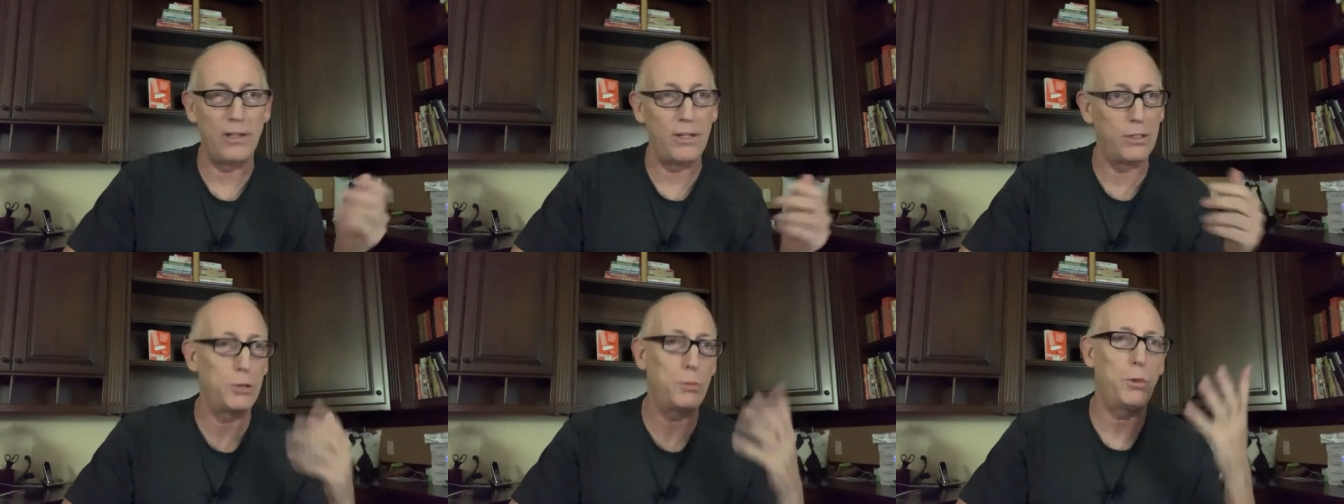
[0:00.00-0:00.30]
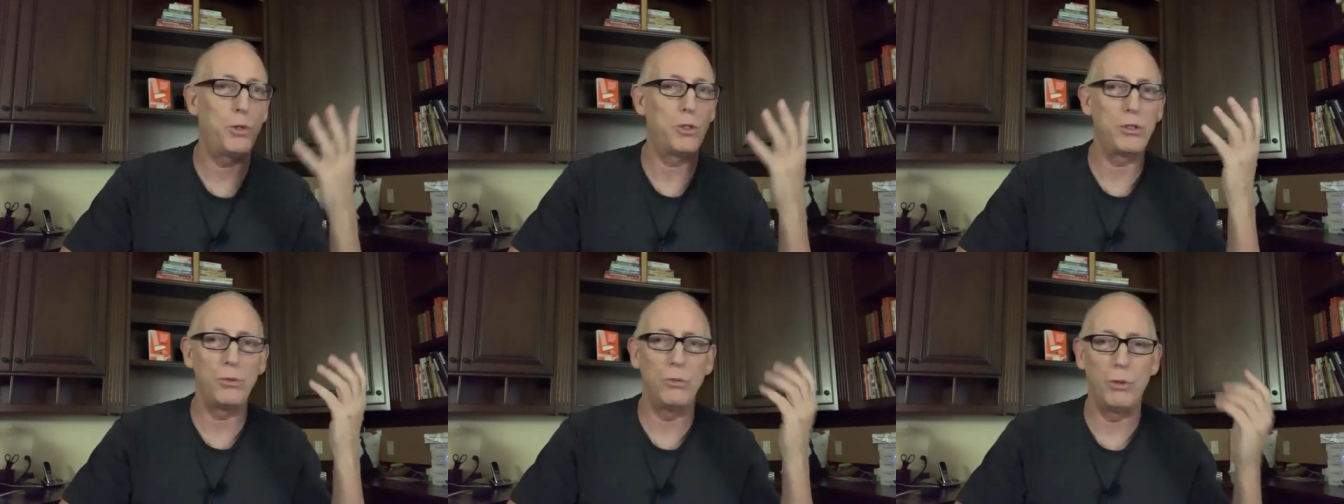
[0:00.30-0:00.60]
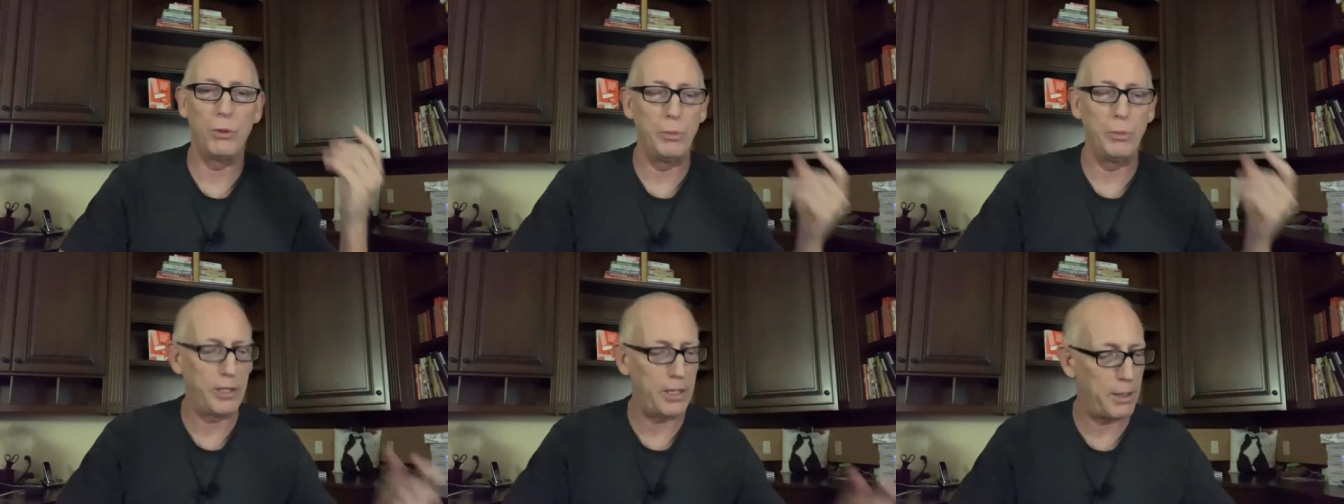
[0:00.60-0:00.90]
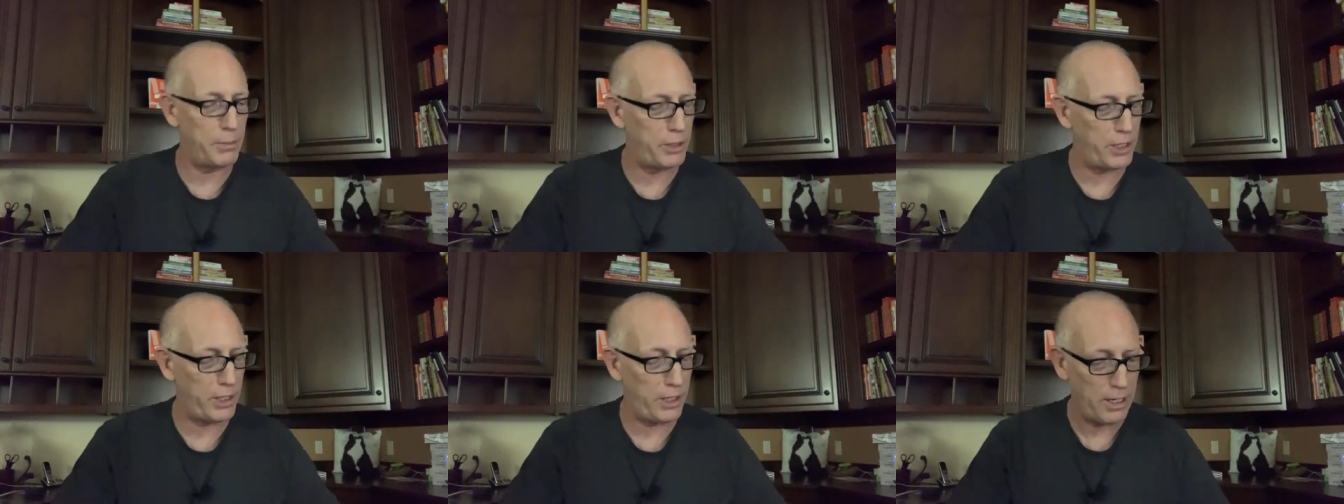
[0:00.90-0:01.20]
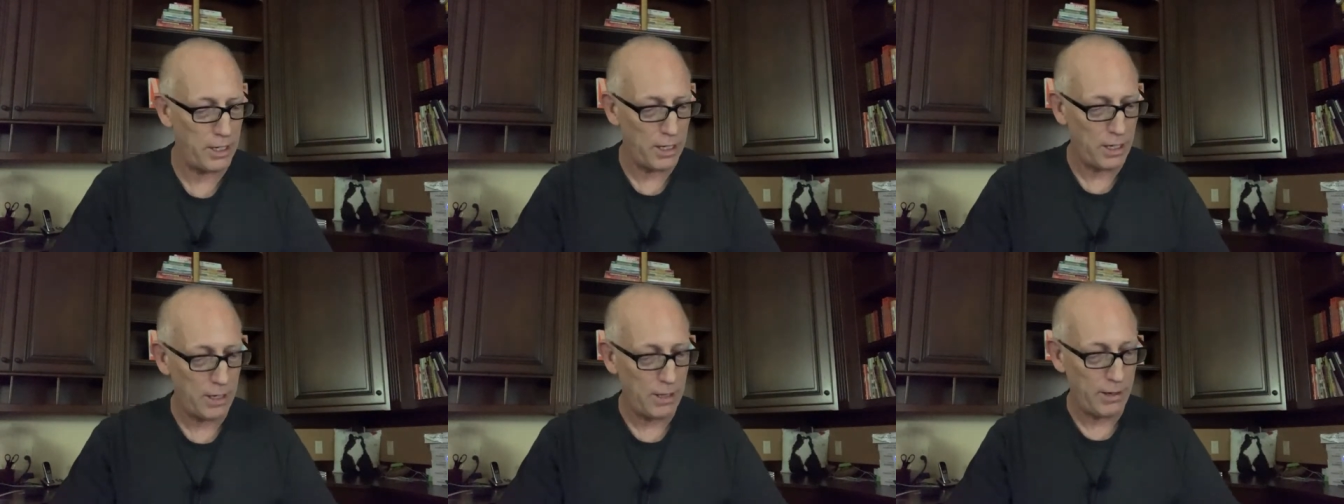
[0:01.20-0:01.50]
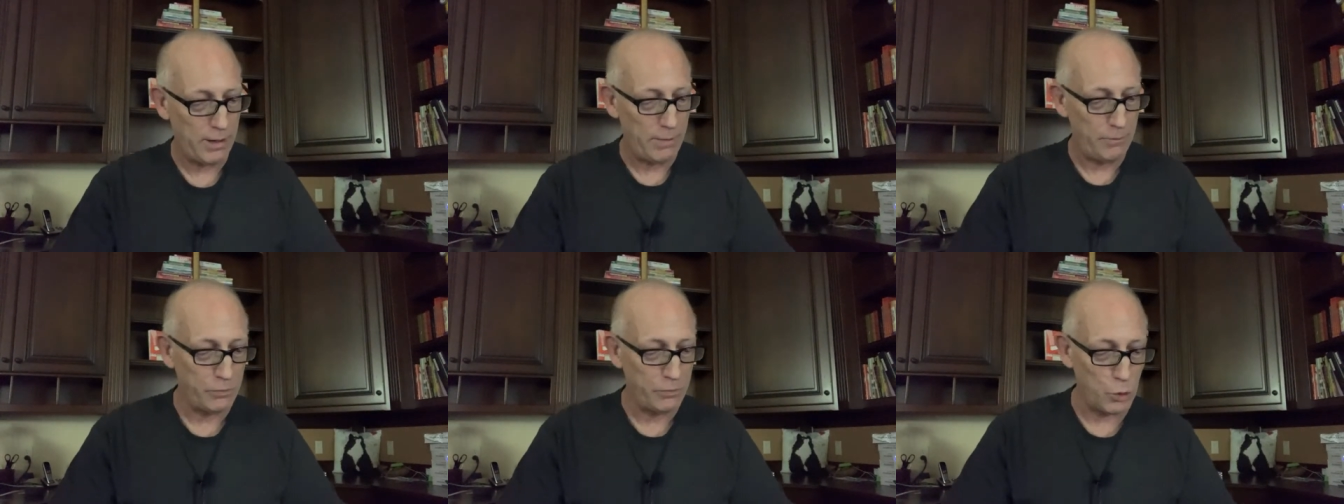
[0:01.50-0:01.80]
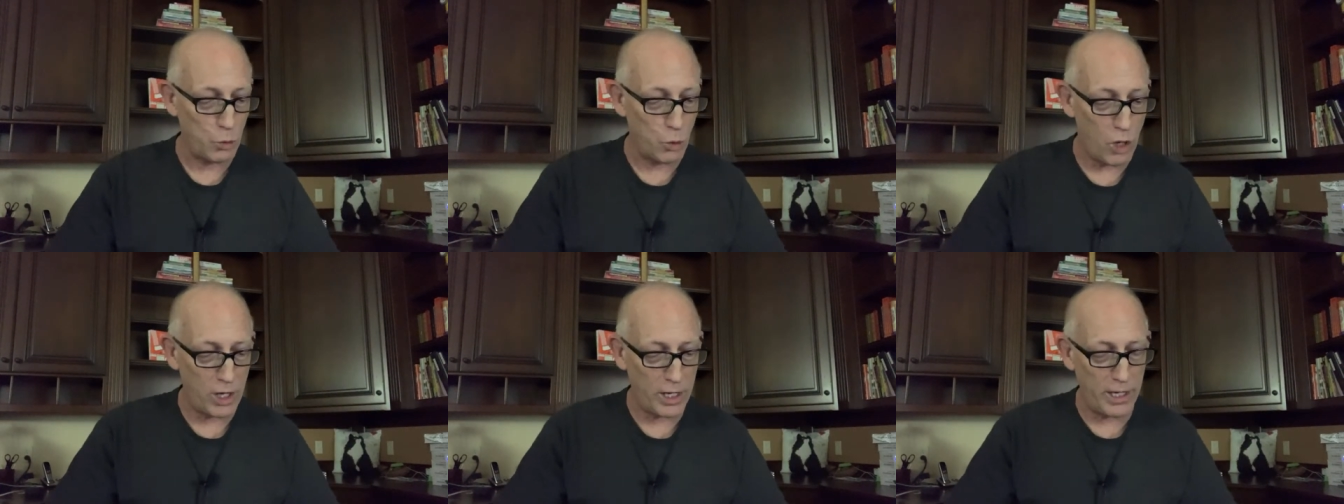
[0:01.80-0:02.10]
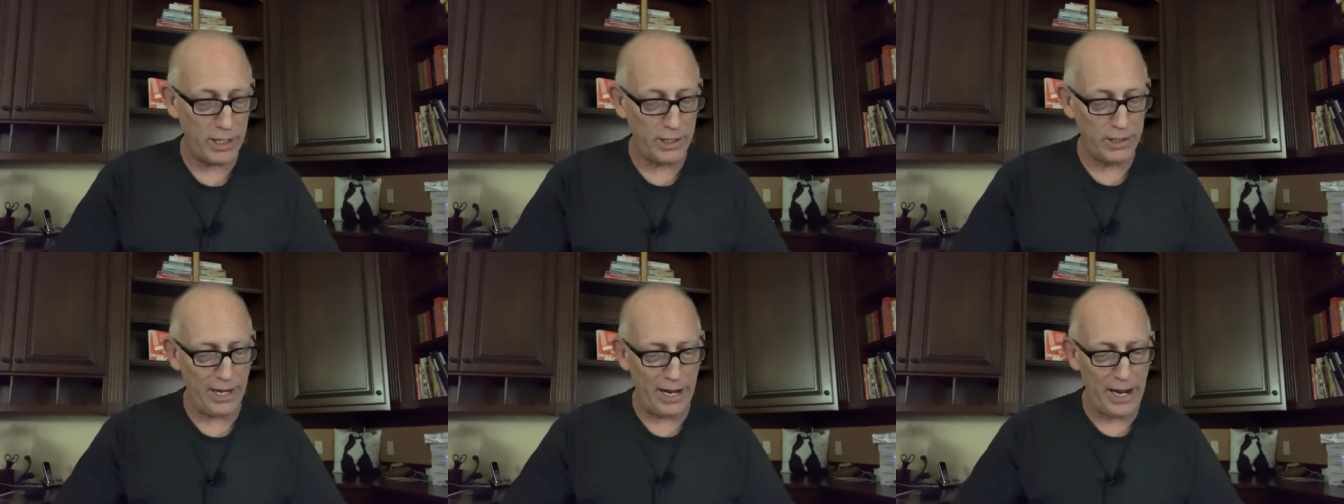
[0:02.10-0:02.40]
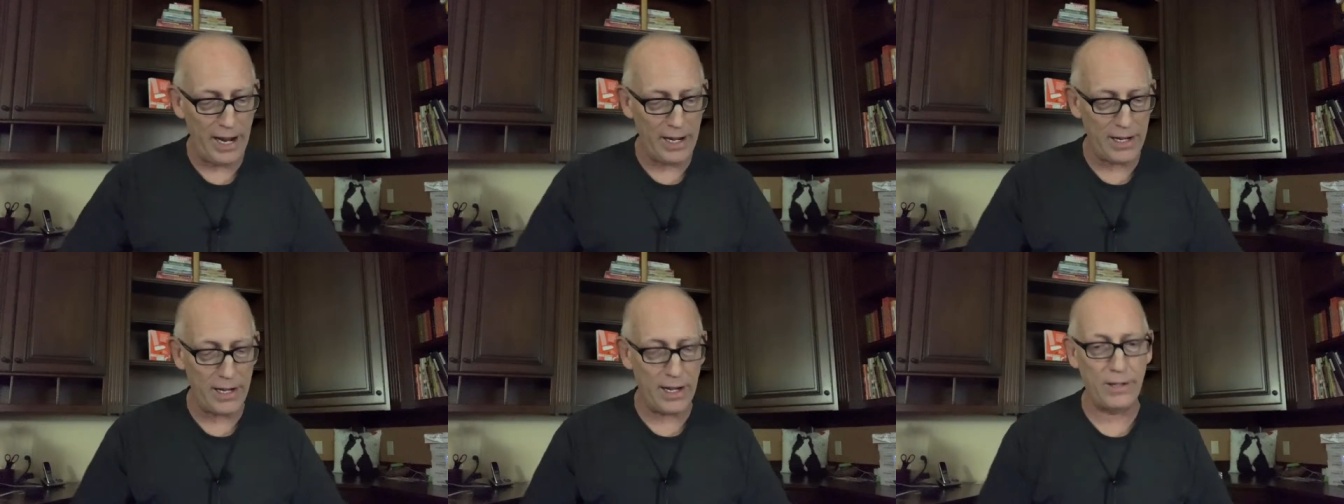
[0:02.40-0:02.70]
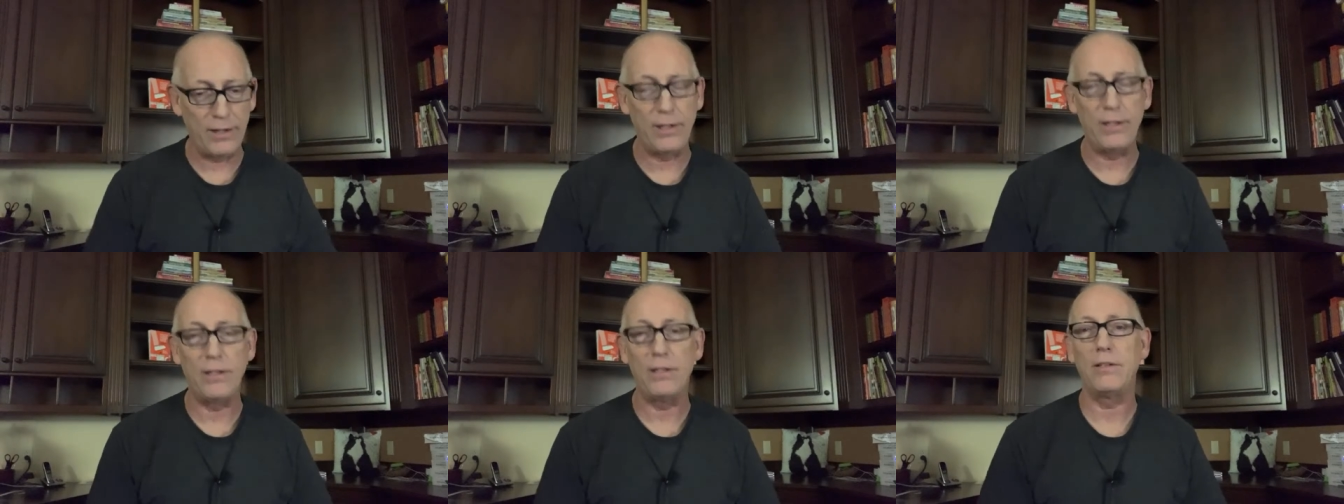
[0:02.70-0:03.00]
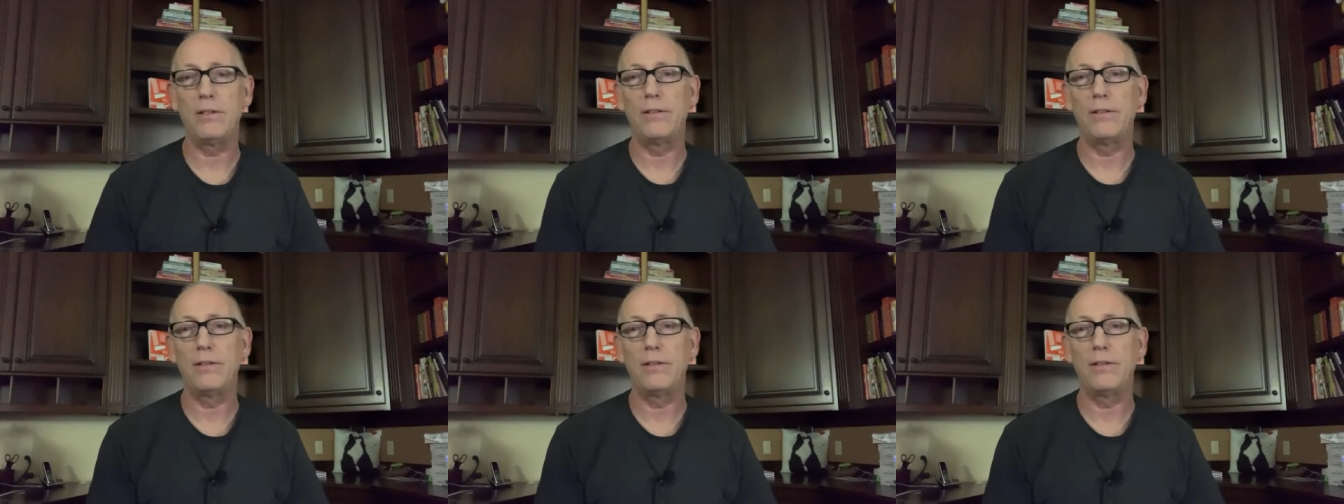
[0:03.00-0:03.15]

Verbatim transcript: this person will become the walking dead and